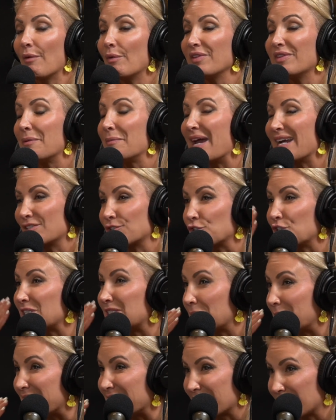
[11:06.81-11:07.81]
So I want them
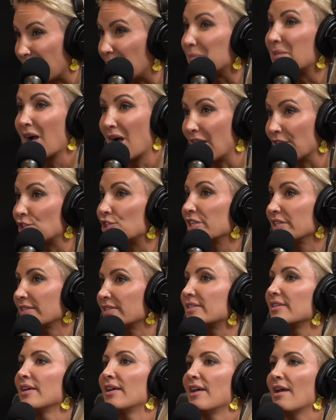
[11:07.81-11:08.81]
actually to be
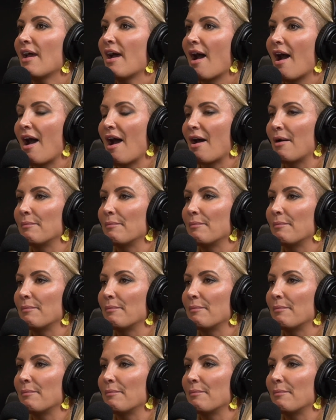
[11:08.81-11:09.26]
subconscious